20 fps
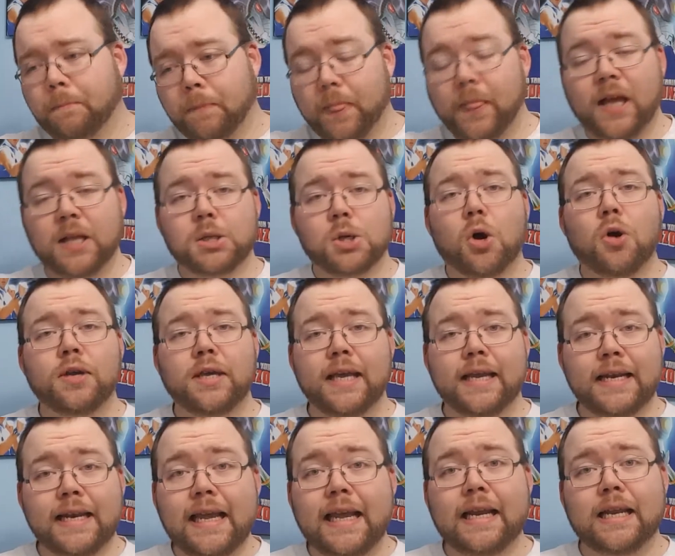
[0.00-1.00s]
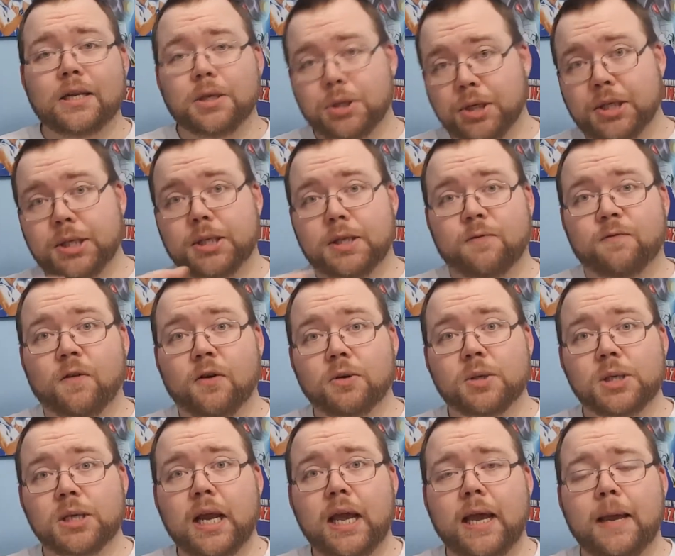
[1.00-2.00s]
That's all you needed, just the
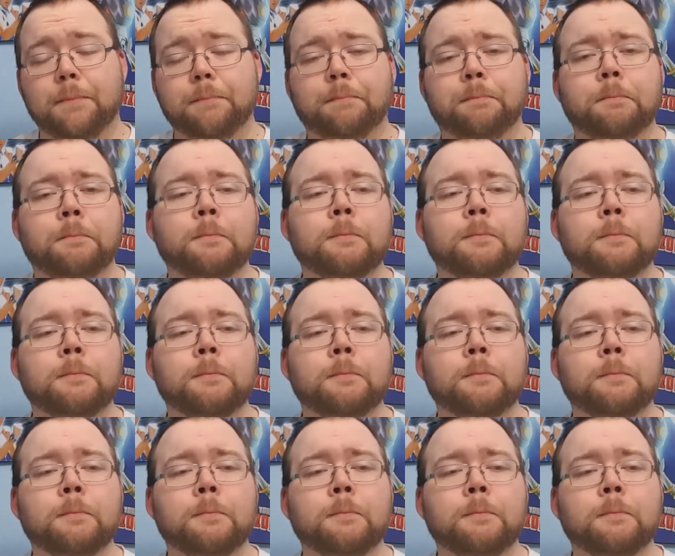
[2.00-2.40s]
first name.